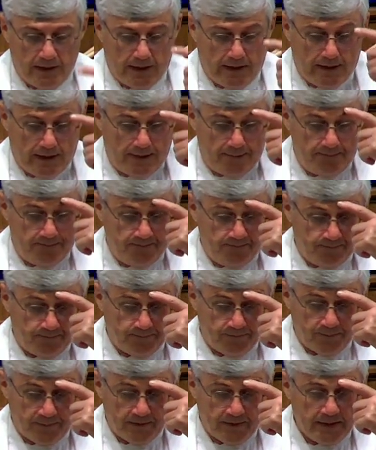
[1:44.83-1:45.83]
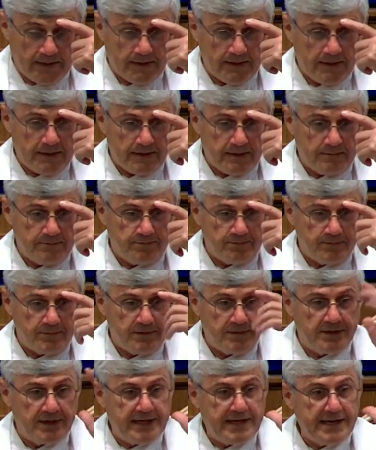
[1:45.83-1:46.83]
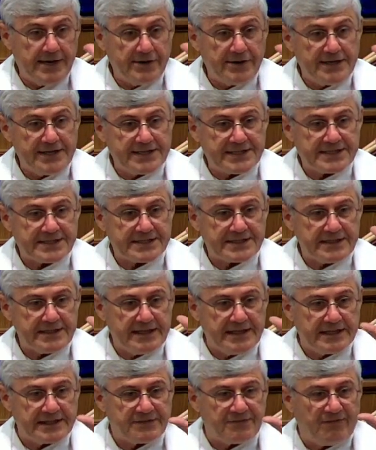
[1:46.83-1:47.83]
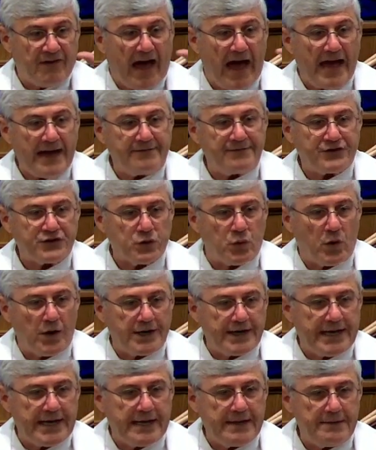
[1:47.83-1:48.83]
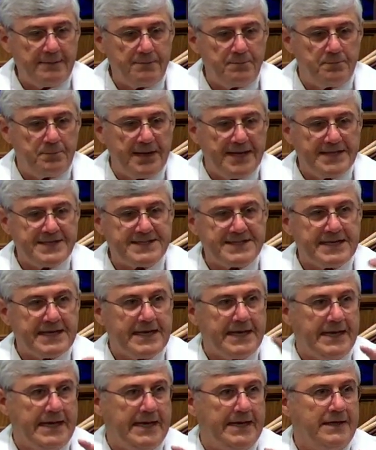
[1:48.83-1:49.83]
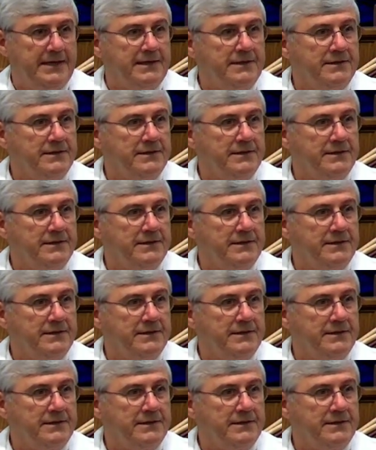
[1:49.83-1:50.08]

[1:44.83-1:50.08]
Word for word: Um, the year is is 520 BCE.